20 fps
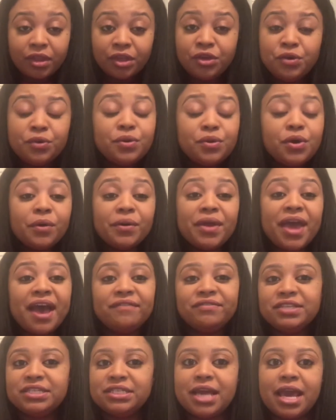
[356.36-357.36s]
You don't
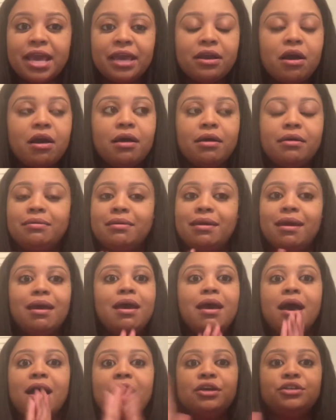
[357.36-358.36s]
have to take on
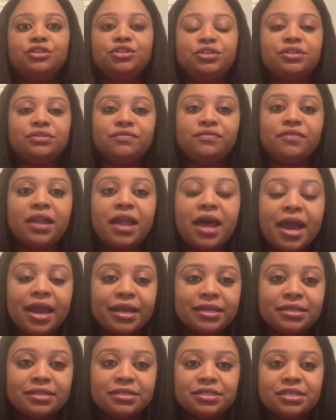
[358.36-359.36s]
hundreds of
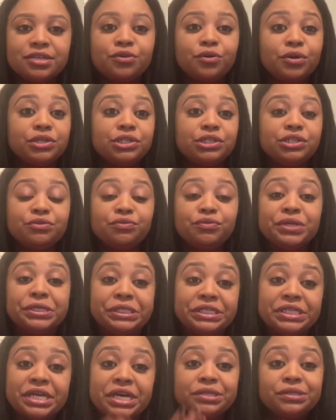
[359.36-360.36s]
clients in order to
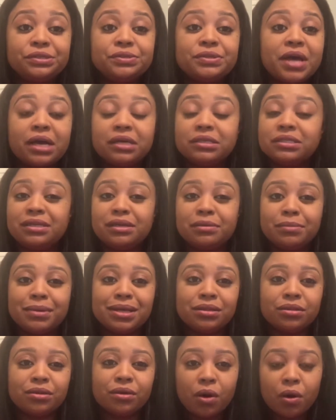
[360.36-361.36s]
reach that $2,000 a
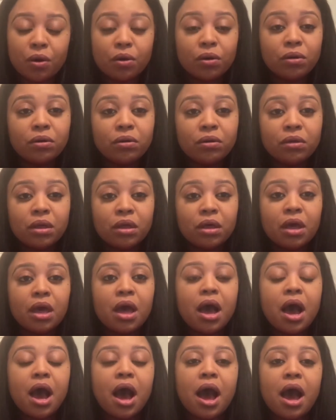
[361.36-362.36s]
month goal.
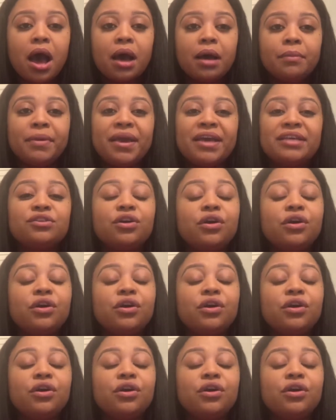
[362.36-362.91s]
As